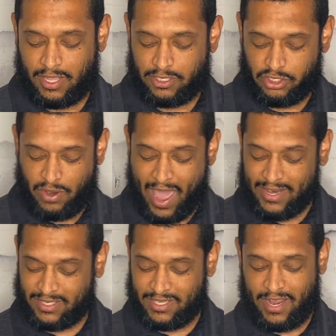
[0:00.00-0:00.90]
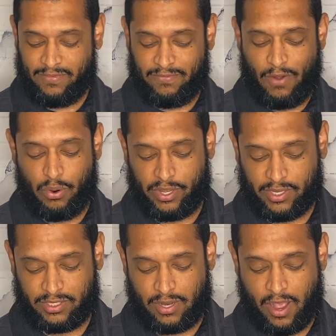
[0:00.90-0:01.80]
to try to stay
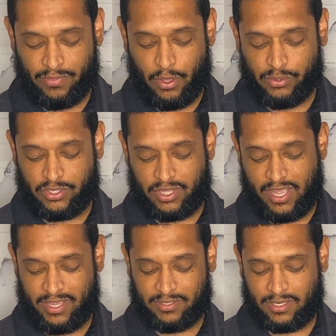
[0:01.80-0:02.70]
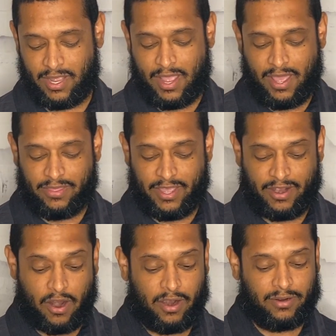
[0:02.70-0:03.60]
focused on those things
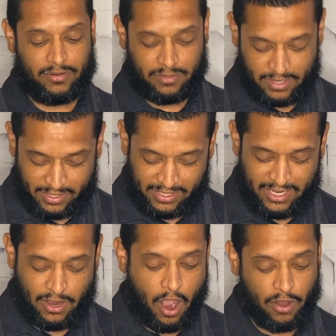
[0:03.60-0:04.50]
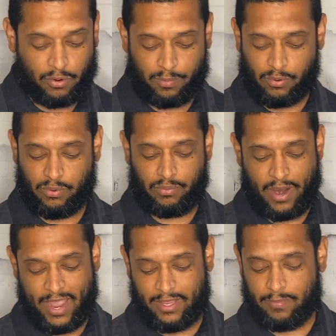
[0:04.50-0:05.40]
that are indeed honorable,
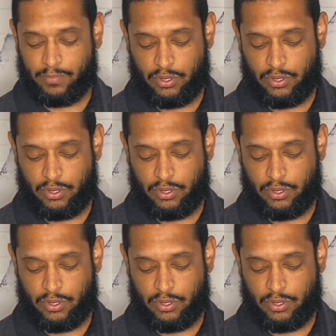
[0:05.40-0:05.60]
right,